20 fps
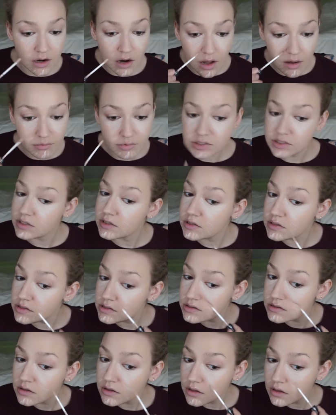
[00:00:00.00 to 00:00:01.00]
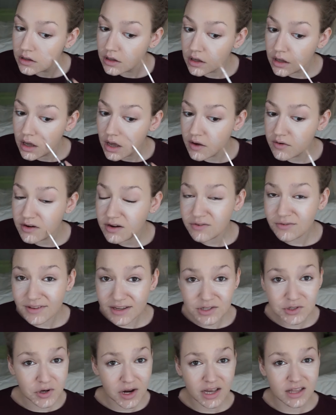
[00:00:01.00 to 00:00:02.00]
options, I would
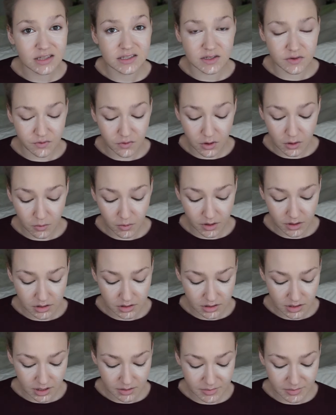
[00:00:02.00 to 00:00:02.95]
definitely try the Sephora one.